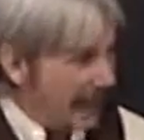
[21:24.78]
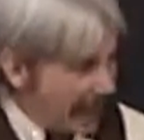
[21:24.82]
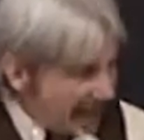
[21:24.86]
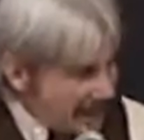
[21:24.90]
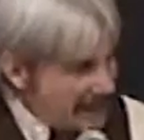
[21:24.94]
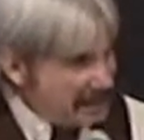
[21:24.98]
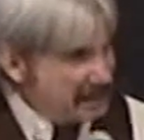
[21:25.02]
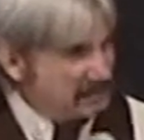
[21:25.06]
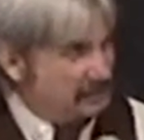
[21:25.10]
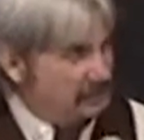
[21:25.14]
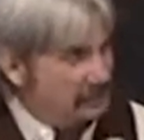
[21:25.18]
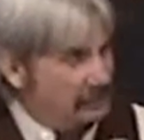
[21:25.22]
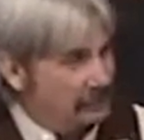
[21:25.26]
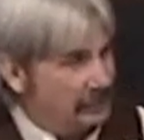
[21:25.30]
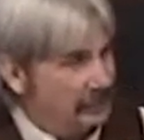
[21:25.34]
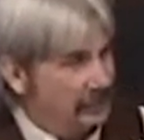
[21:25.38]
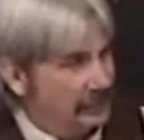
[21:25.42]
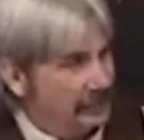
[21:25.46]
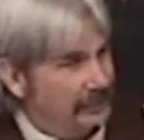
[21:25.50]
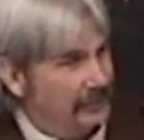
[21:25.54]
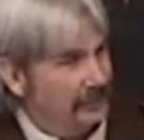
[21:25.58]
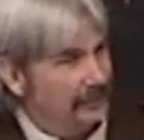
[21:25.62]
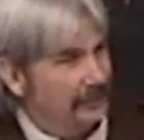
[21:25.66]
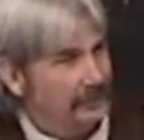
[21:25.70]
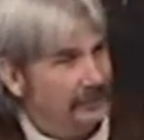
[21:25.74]
I,
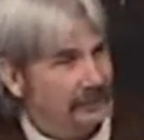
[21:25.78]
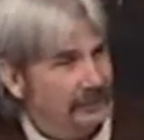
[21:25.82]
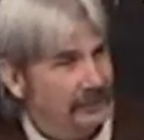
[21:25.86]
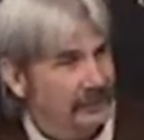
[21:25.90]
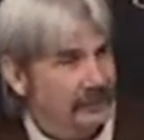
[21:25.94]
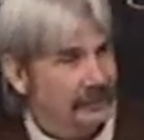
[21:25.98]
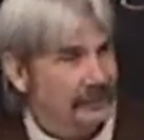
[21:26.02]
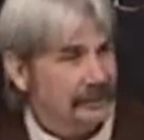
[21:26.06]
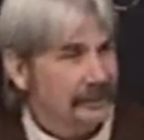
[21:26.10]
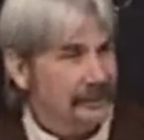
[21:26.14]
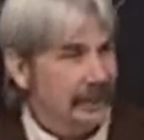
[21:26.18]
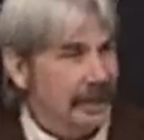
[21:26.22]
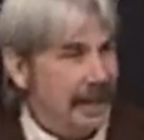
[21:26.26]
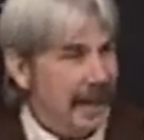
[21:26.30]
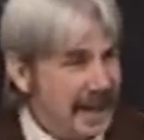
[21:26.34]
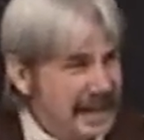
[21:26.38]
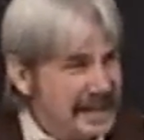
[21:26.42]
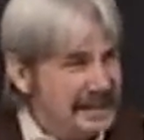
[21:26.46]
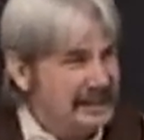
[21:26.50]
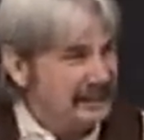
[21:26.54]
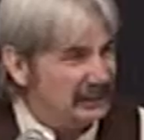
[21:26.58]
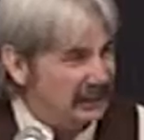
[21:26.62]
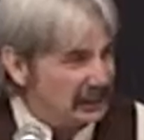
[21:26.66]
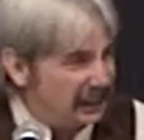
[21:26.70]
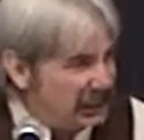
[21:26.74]

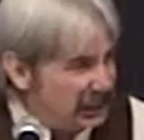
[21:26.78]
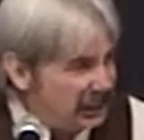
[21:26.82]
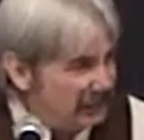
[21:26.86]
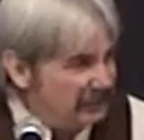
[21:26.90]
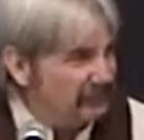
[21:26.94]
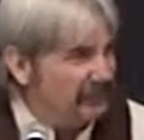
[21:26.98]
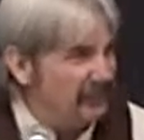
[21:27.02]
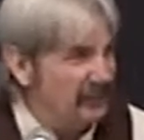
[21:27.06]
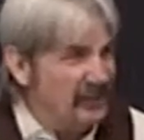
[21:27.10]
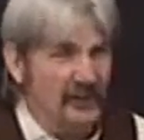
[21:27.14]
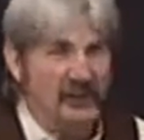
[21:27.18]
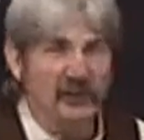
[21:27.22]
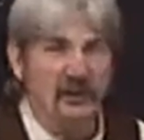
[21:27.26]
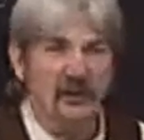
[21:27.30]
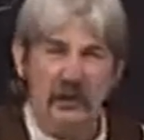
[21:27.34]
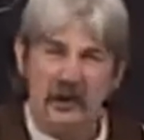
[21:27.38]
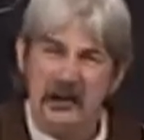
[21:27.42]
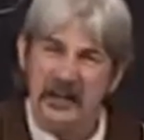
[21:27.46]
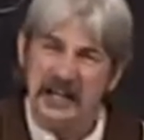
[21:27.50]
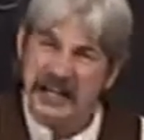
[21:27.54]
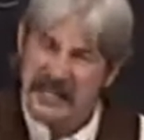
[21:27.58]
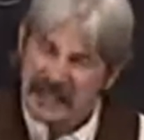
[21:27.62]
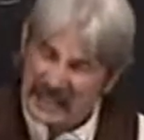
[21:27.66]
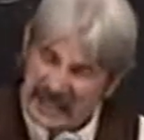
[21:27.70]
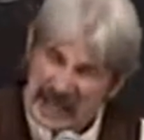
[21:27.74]
I lived for the
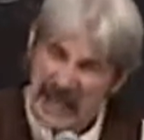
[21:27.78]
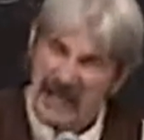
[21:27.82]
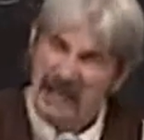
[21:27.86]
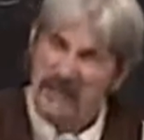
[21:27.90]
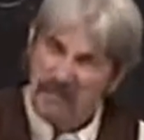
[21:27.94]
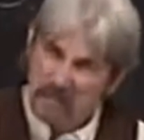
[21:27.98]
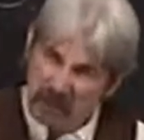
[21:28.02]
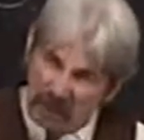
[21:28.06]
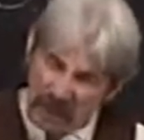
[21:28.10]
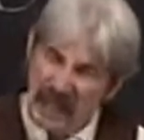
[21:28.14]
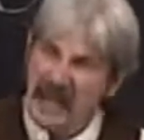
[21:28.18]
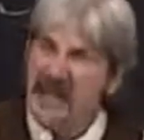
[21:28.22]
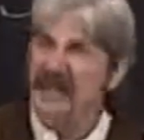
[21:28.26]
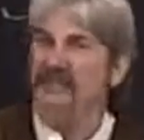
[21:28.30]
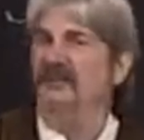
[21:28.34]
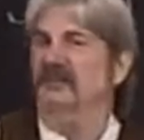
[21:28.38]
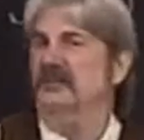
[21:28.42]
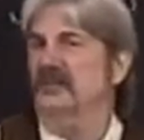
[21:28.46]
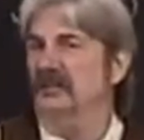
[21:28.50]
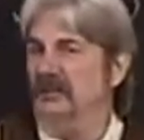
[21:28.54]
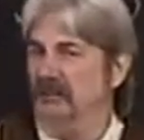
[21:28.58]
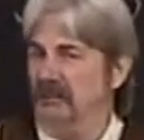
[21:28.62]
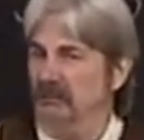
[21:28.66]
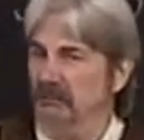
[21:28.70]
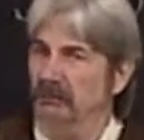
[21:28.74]
Lord and God
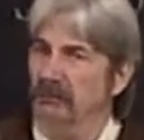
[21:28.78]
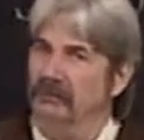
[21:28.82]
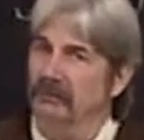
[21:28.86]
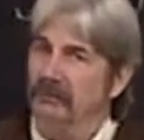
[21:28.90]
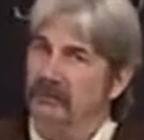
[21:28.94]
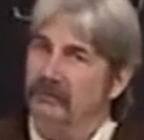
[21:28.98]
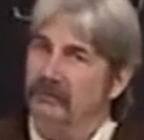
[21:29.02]
blessed them.